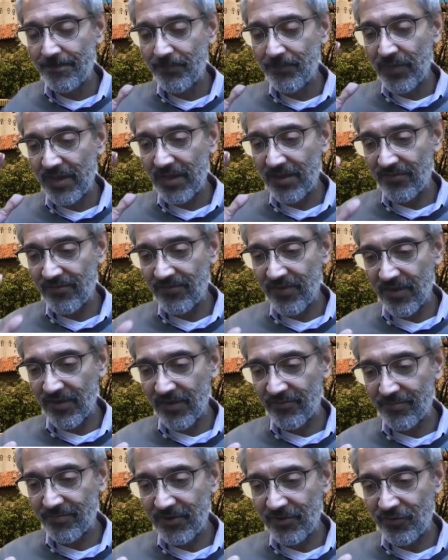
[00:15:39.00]

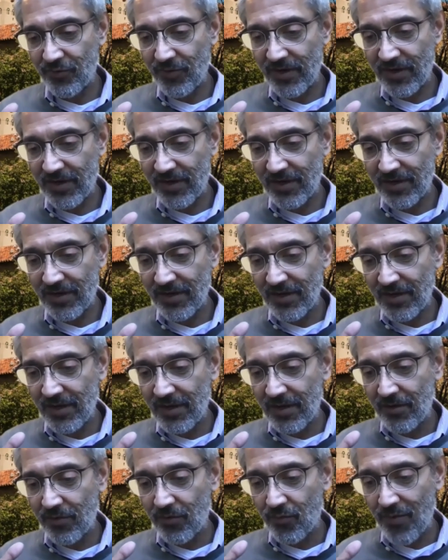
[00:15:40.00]
exist between
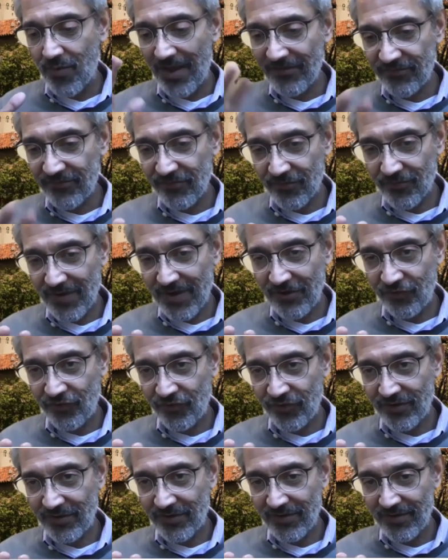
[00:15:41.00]

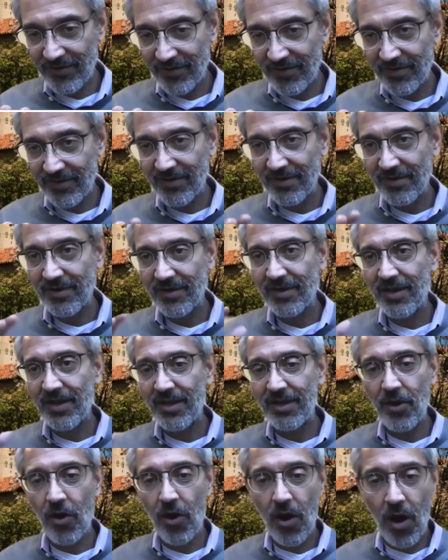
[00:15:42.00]
restoration
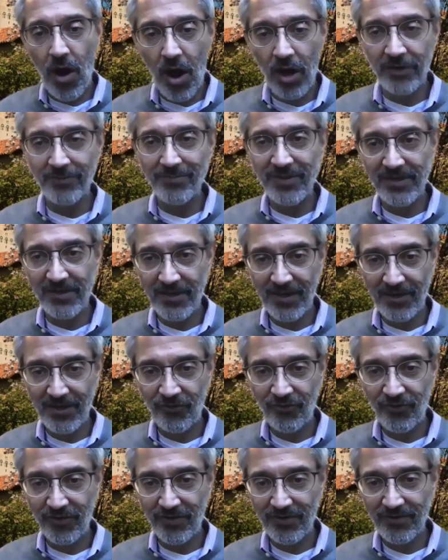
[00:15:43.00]
and
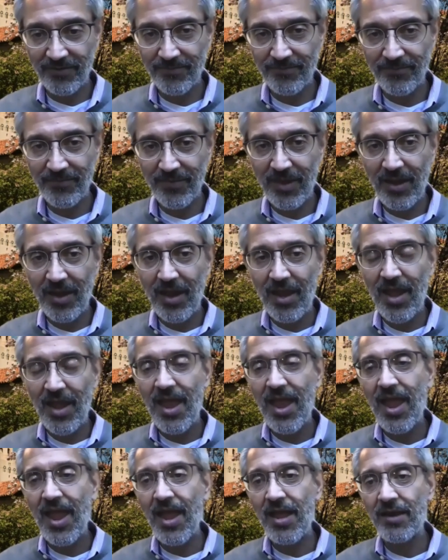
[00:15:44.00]
augmentation? Yep.
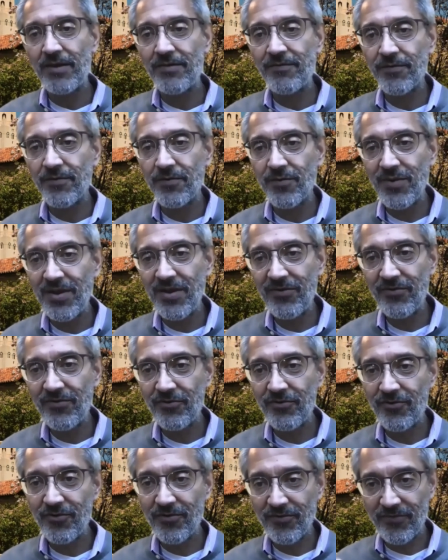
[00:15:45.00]
And for
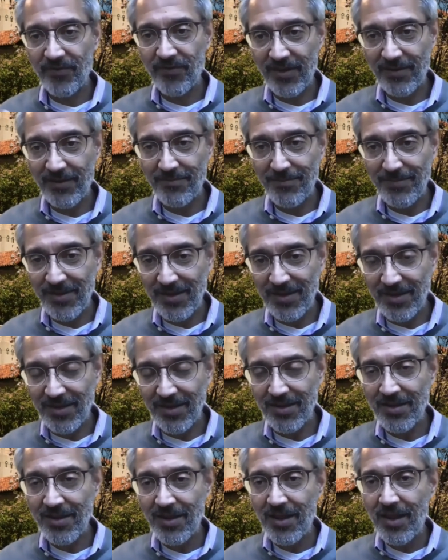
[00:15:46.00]
researchers like
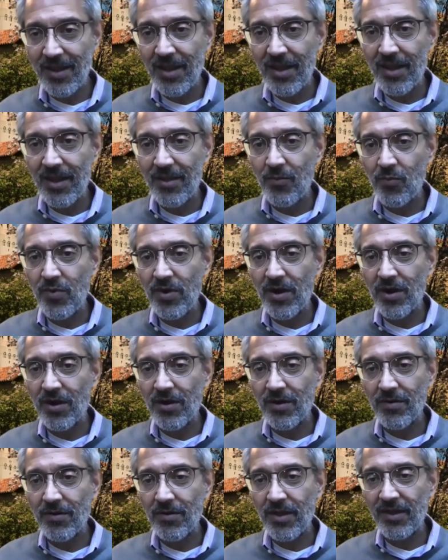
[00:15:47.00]
me, we
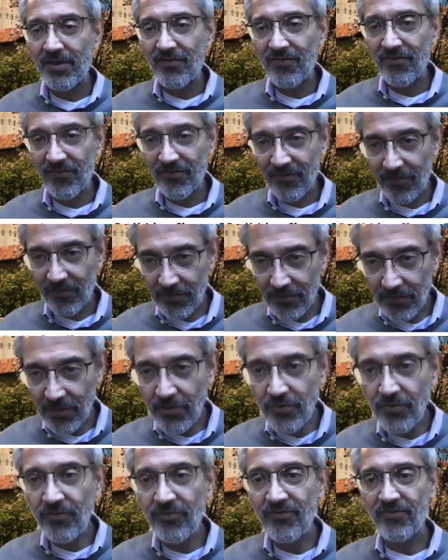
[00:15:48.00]
are
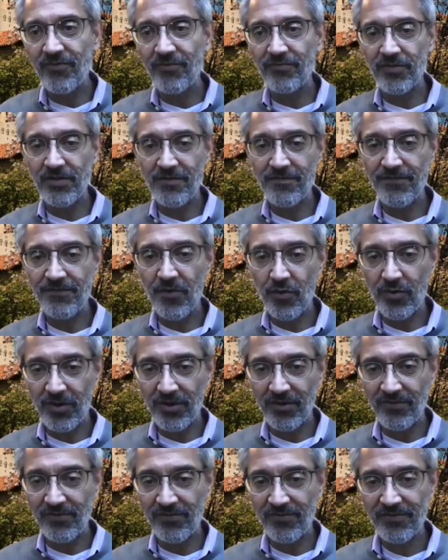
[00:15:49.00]
exclusively
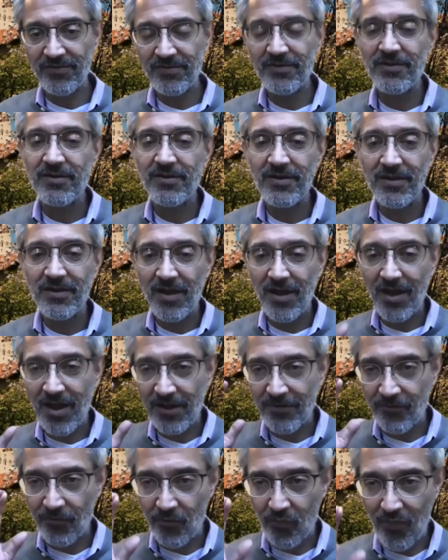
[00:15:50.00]
focused
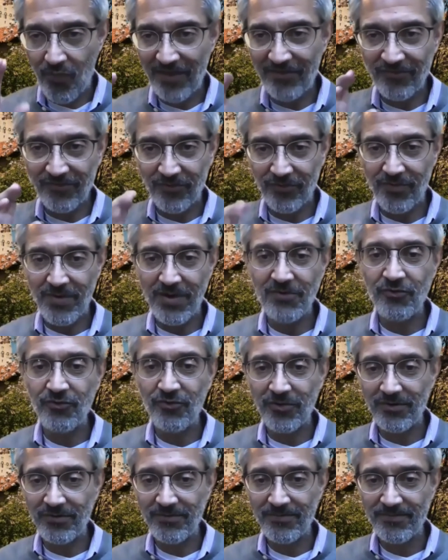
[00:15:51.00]
on
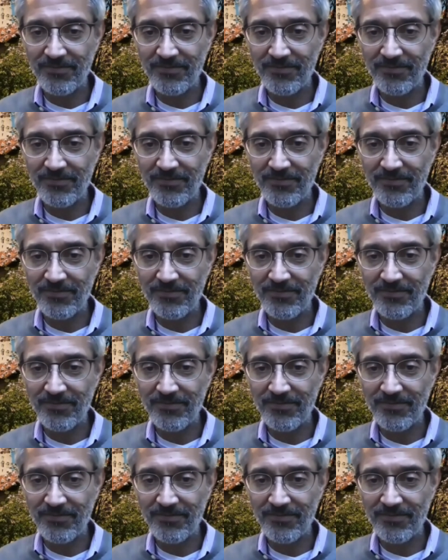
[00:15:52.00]
restoration.